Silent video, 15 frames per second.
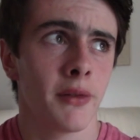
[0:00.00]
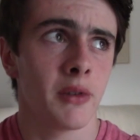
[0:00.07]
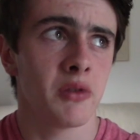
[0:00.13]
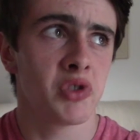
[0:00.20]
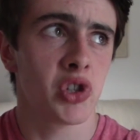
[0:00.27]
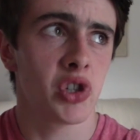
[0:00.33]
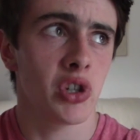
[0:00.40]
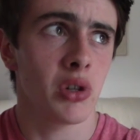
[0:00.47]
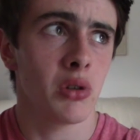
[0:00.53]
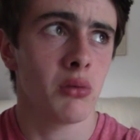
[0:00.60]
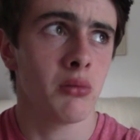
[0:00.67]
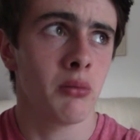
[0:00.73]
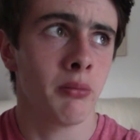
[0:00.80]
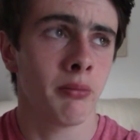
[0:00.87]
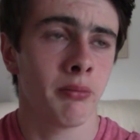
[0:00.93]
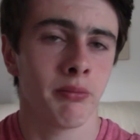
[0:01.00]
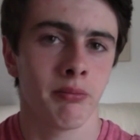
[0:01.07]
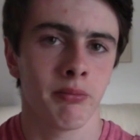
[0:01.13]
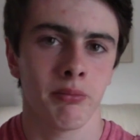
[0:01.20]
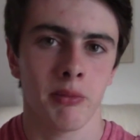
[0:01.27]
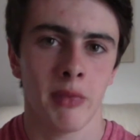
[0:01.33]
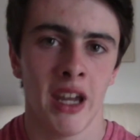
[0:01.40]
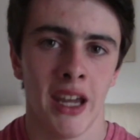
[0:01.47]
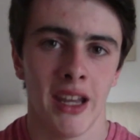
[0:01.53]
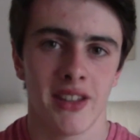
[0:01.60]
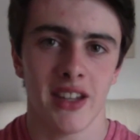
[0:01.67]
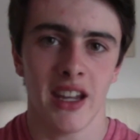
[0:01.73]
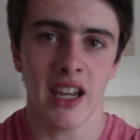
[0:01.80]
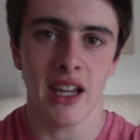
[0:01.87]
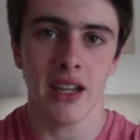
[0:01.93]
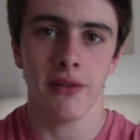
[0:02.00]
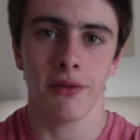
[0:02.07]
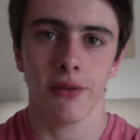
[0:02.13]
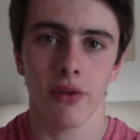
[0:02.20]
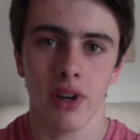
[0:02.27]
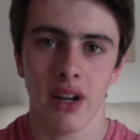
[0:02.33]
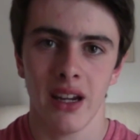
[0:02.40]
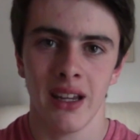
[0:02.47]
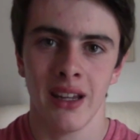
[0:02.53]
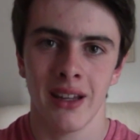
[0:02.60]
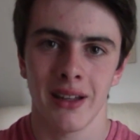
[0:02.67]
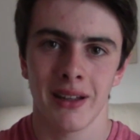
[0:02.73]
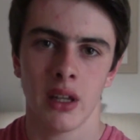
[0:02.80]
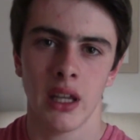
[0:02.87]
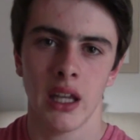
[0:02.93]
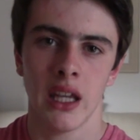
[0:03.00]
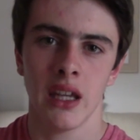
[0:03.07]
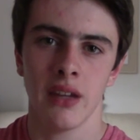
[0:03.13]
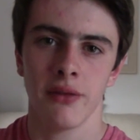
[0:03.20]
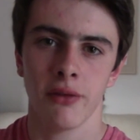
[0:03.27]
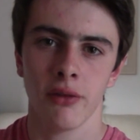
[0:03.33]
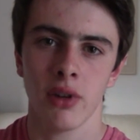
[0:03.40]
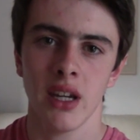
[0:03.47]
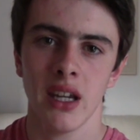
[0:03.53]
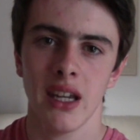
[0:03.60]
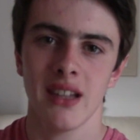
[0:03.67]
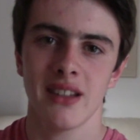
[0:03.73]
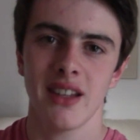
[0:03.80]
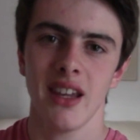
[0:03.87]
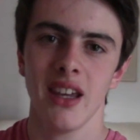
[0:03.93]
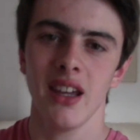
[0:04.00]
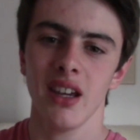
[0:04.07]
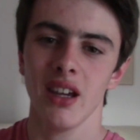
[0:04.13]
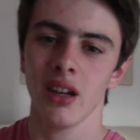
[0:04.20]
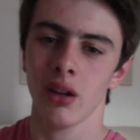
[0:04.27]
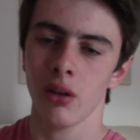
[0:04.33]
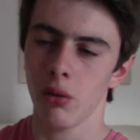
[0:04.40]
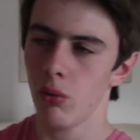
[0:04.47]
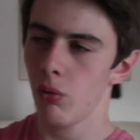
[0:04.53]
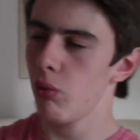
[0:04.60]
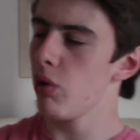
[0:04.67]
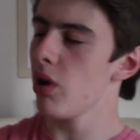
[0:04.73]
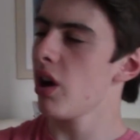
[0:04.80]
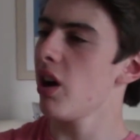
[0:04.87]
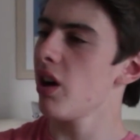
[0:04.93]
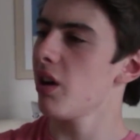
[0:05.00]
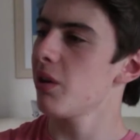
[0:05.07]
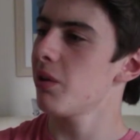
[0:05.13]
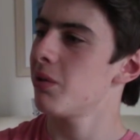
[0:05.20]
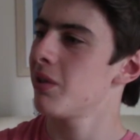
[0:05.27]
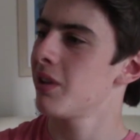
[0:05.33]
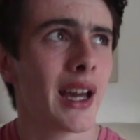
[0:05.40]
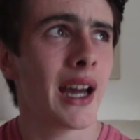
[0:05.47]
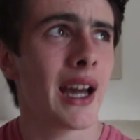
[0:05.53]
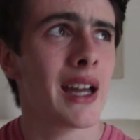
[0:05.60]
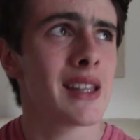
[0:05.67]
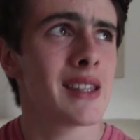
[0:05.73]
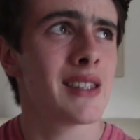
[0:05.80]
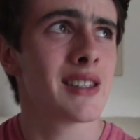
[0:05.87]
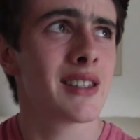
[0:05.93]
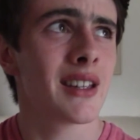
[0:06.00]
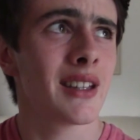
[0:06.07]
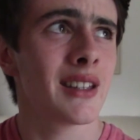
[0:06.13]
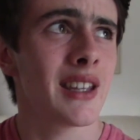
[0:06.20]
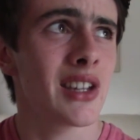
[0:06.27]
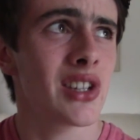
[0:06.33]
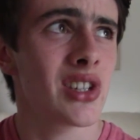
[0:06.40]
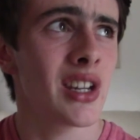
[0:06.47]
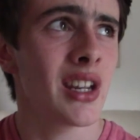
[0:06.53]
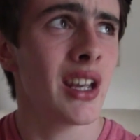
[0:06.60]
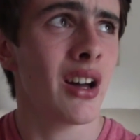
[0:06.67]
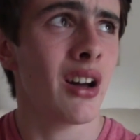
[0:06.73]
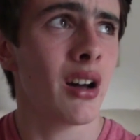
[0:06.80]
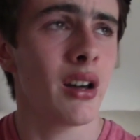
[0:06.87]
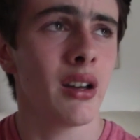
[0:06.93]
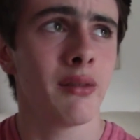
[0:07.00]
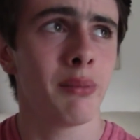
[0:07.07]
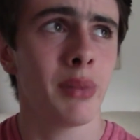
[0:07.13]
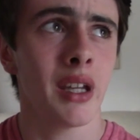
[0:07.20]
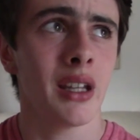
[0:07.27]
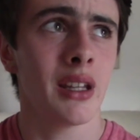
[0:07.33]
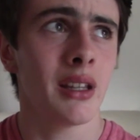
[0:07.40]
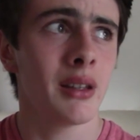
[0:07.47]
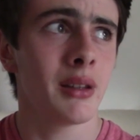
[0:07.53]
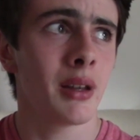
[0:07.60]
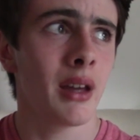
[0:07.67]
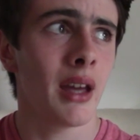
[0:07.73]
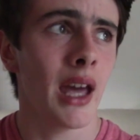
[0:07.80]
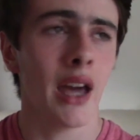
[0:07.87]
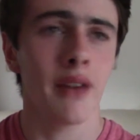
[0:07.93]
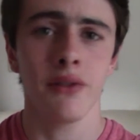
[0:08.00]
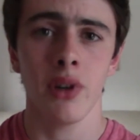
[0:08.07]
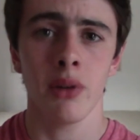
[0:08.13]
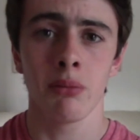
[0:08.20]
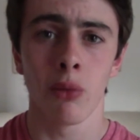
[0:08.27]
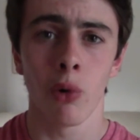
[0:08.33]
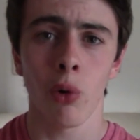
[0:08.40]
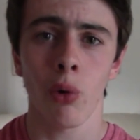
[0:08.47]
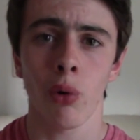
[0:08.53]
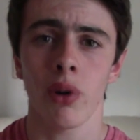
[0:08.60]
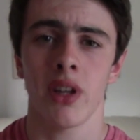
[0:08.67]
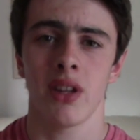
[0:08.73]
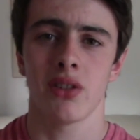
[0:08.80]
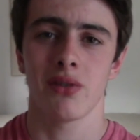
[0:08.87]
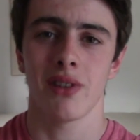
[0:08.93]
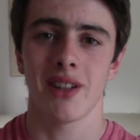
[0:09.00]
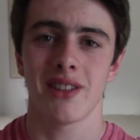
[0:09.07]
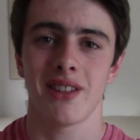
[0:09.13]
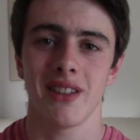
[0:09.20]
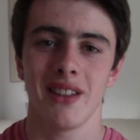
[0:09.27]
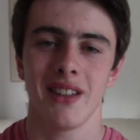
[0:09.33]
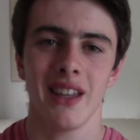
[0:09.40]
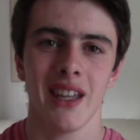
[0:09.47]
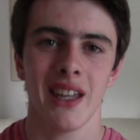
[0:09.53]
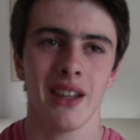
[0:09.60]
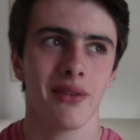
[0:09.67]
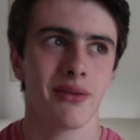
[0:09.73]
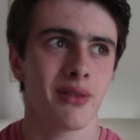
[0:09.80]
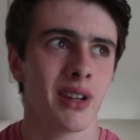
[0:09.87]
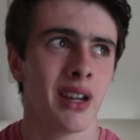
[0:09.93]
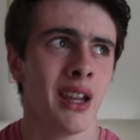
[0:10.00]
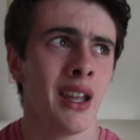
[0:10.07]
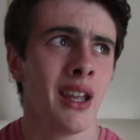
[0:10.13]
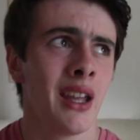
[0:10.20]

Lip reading: in June. It's E3. E3 is here. Woohoo! And this year I've been ever more interested in E3